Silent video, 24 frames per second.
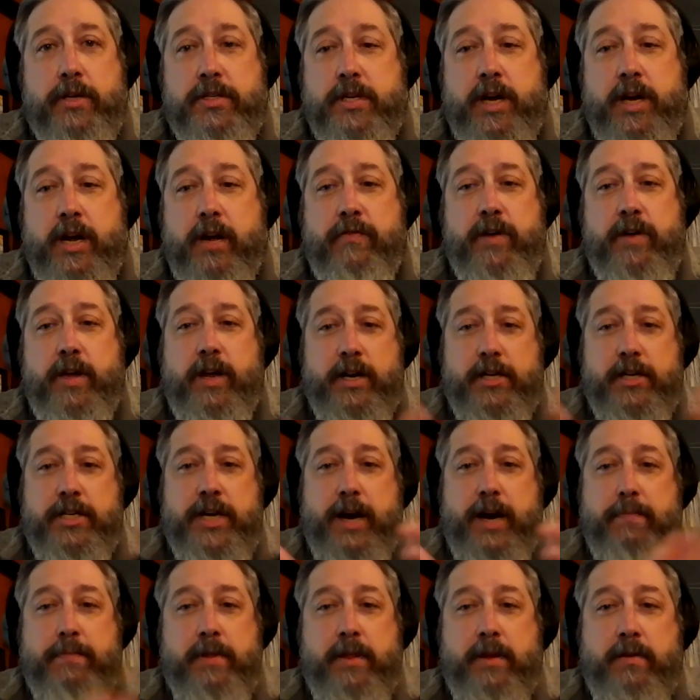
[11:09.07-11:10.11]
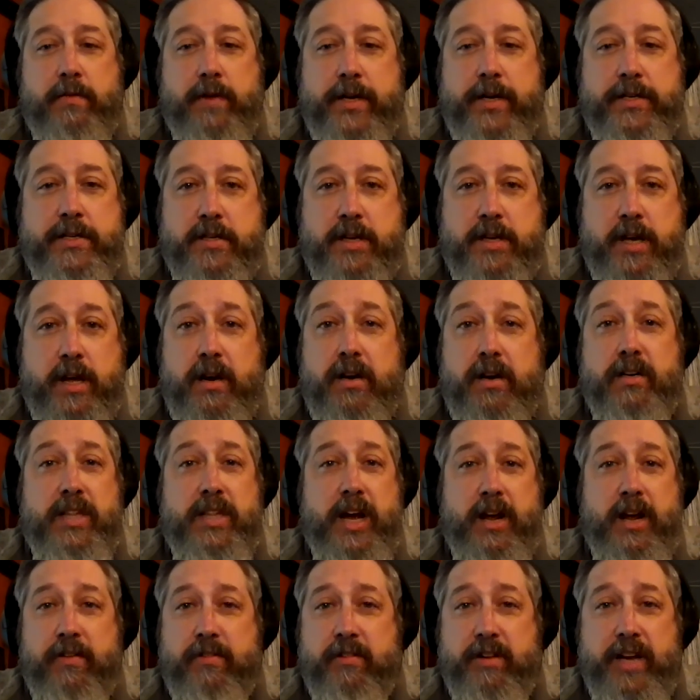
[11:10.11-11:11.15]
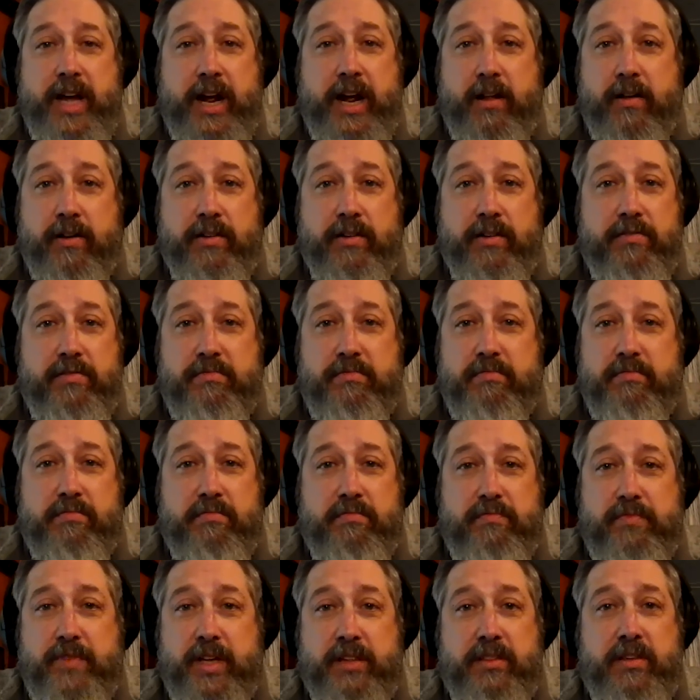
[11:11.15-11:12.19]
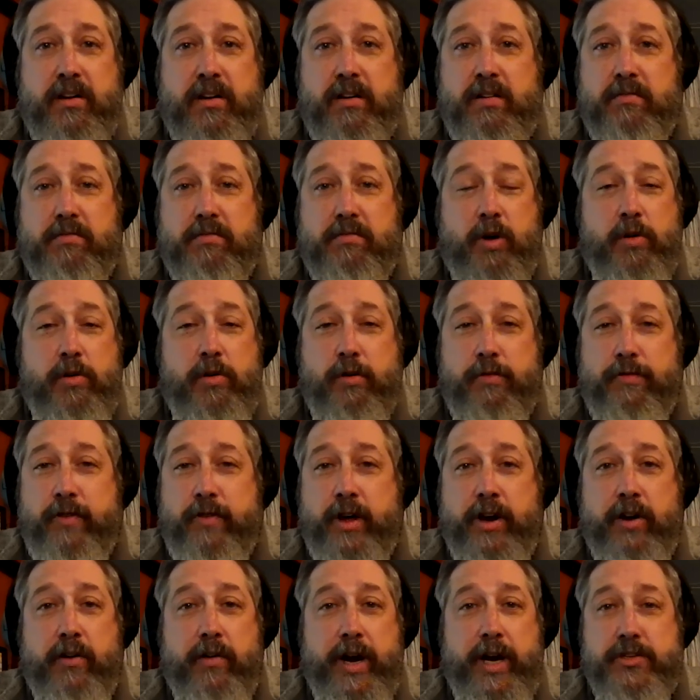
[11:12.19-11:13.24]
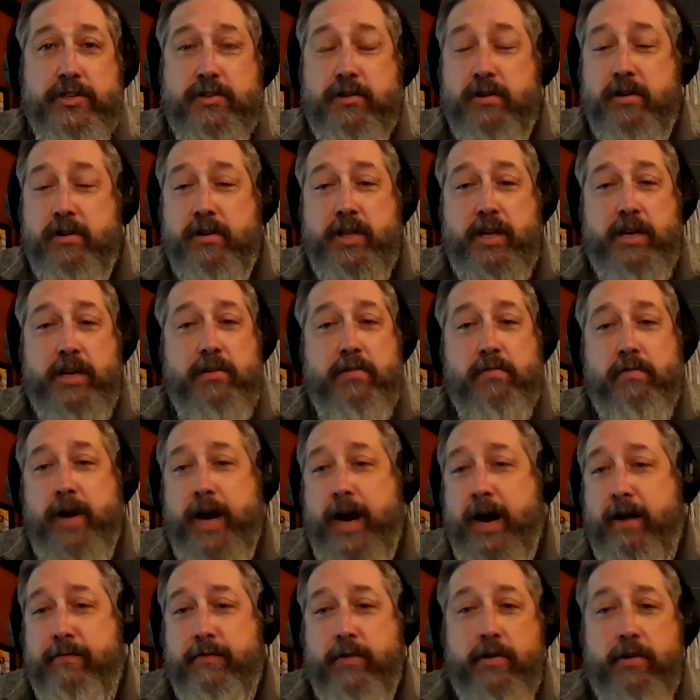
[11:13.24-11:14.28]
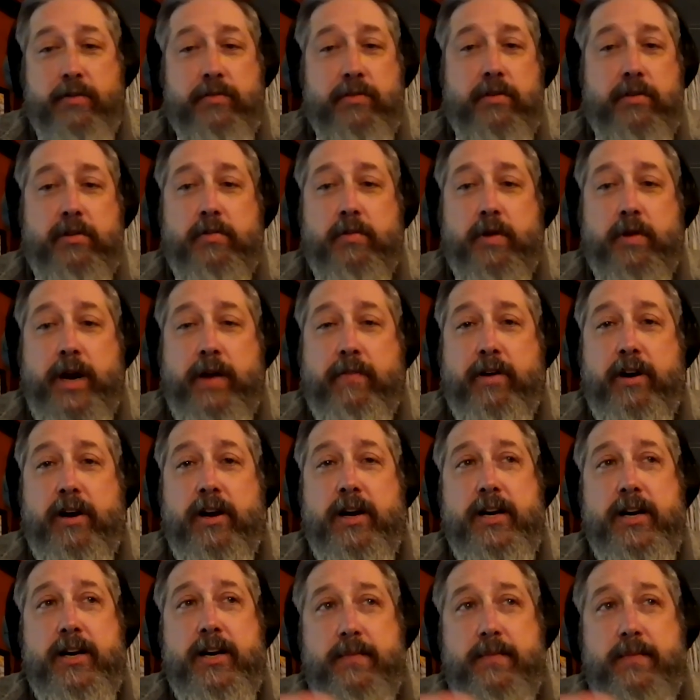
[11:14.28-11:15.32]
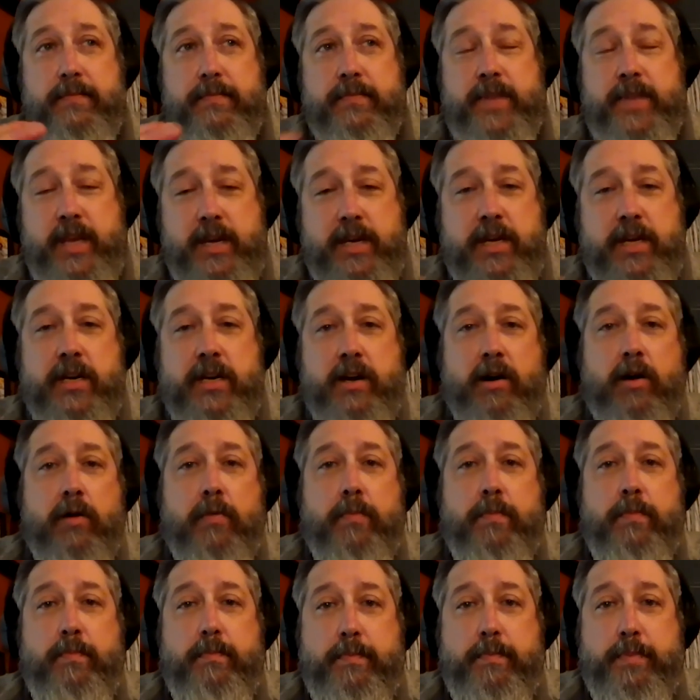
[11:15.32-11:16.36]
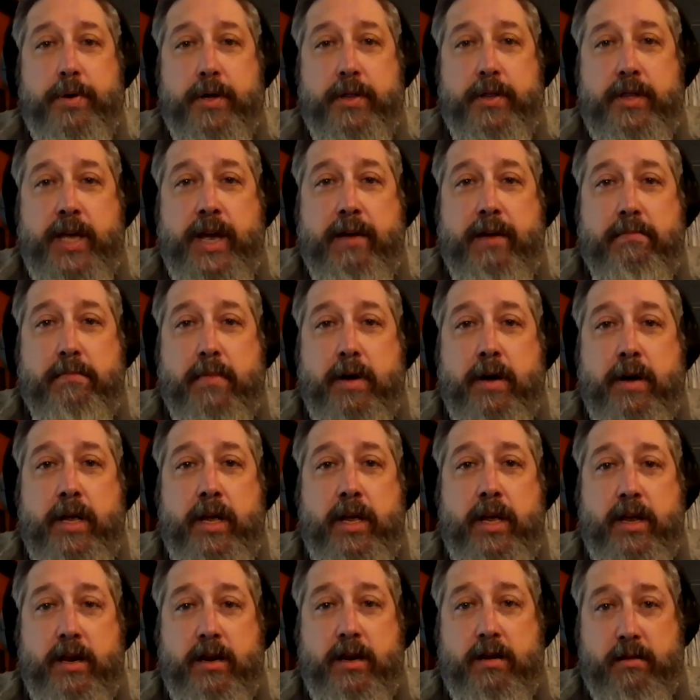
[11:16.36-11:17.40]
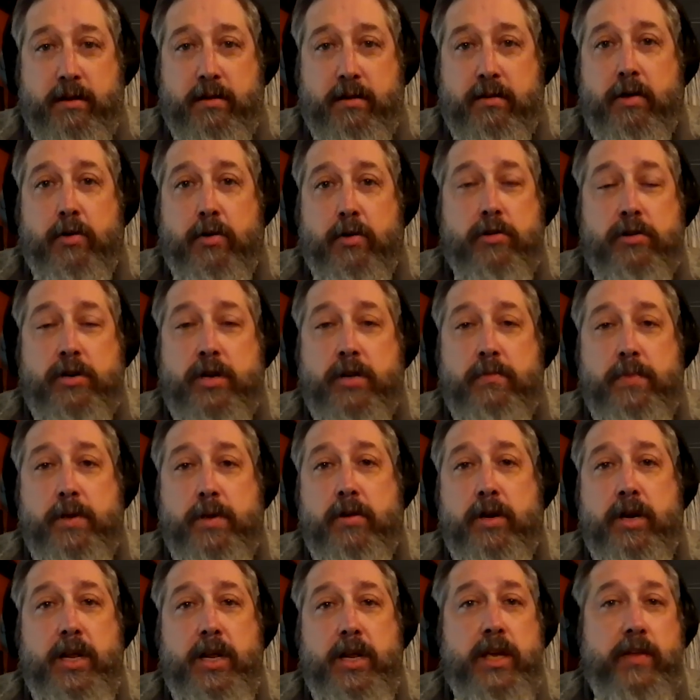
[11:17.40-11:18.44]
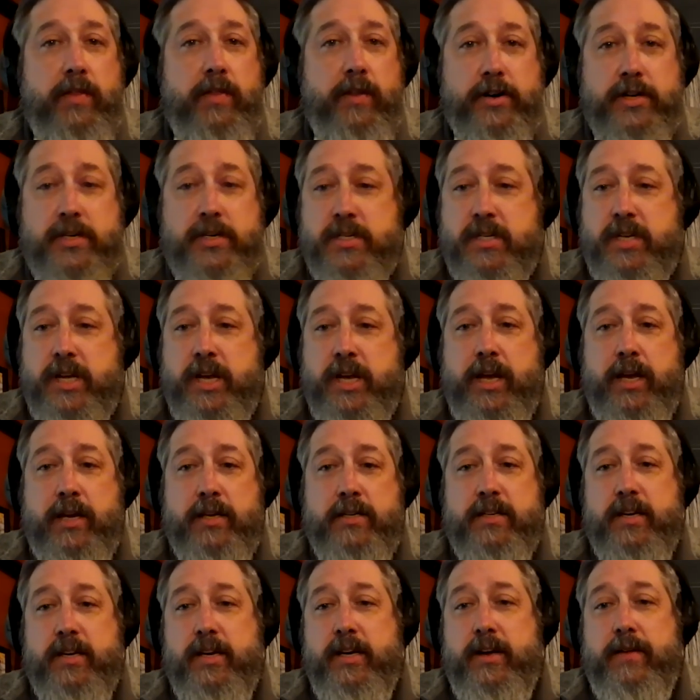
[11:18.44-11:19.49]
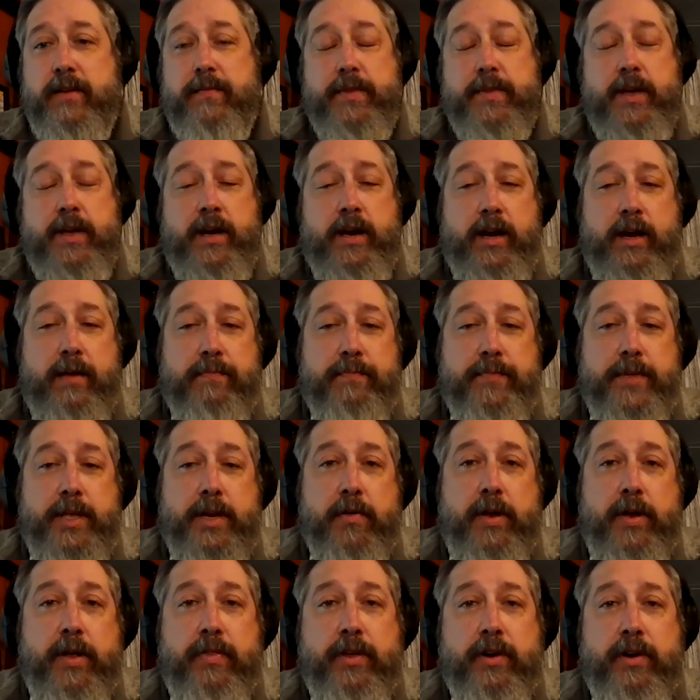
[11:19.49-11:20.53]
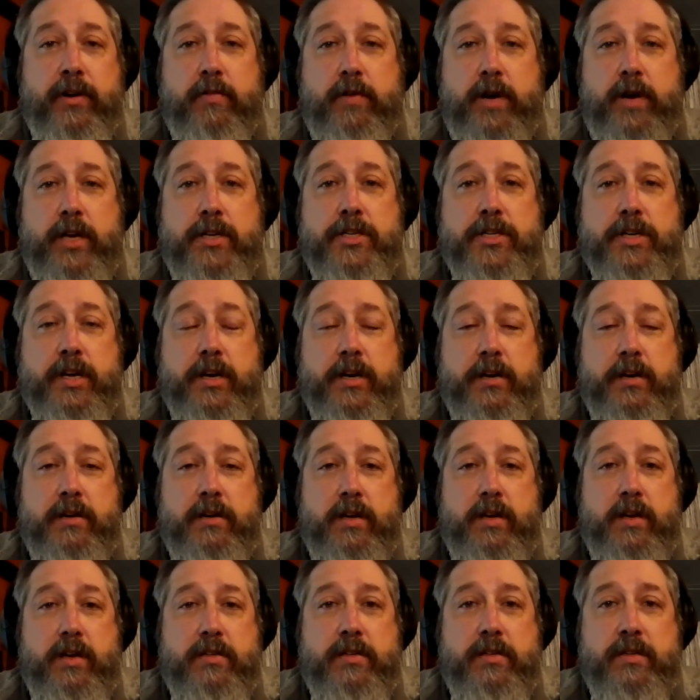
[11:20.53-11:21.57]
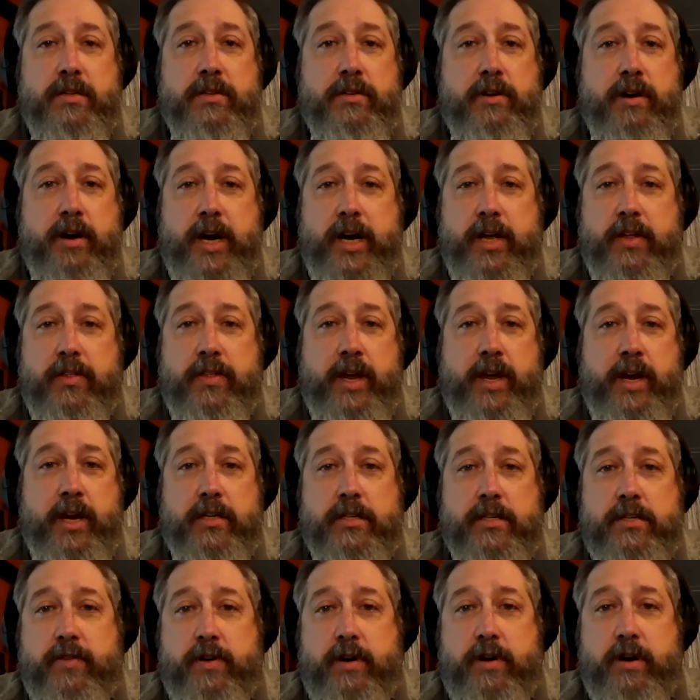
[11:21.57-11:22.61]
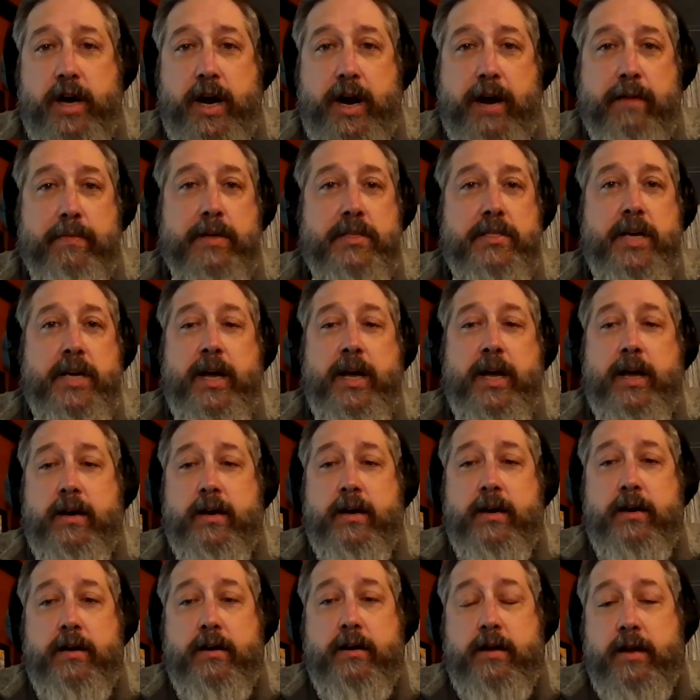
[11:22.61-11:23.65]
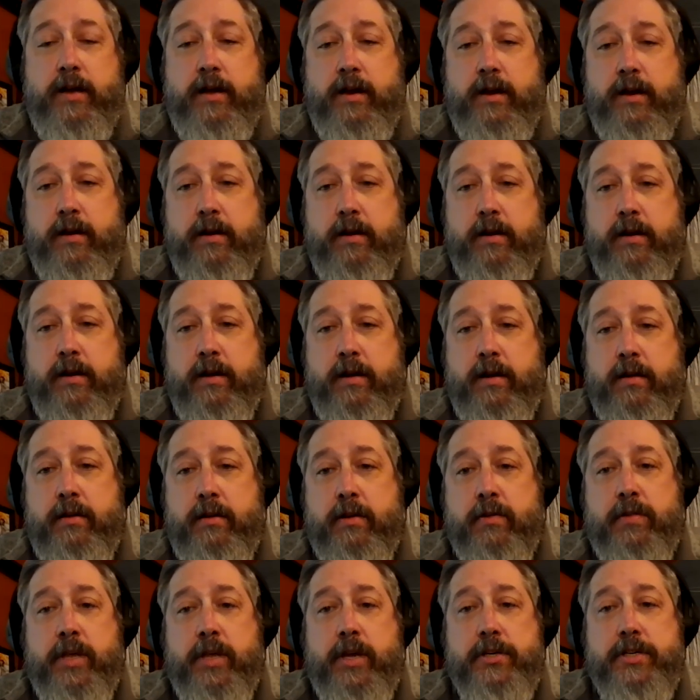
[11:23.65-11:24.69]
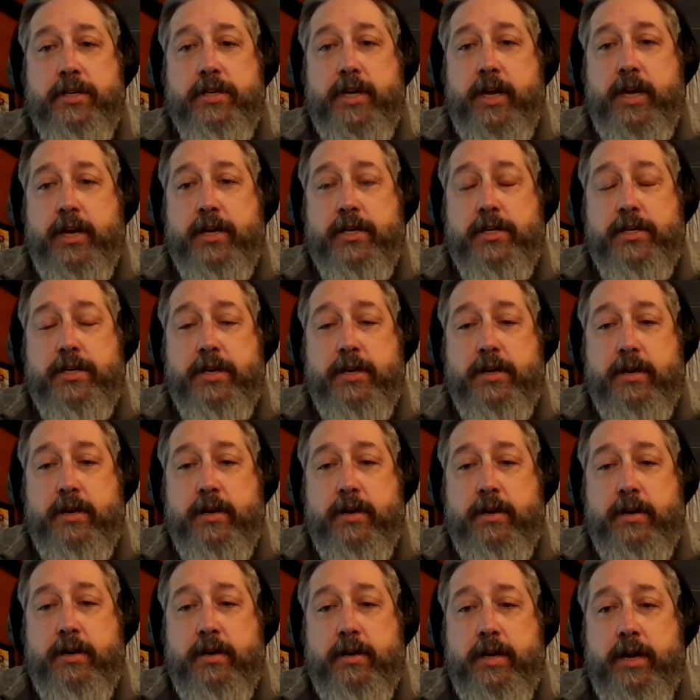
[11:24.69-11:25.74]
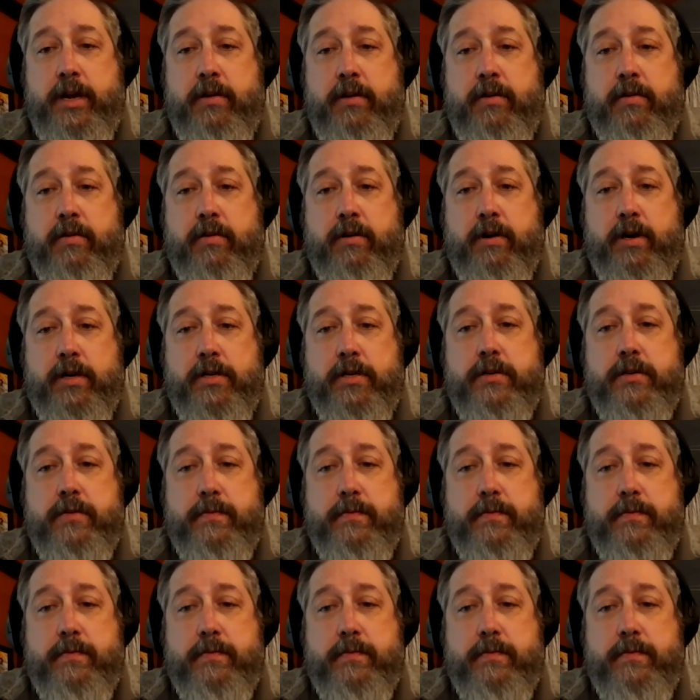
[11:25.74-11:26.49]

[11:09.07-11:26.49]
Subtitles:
So now if you got a chapter that raises $100,000 at their local fundraiser, or they do raffles or do whatever, they can help put that money into their local community and their state, in their region to do great things for habitat and youth education and outdoors.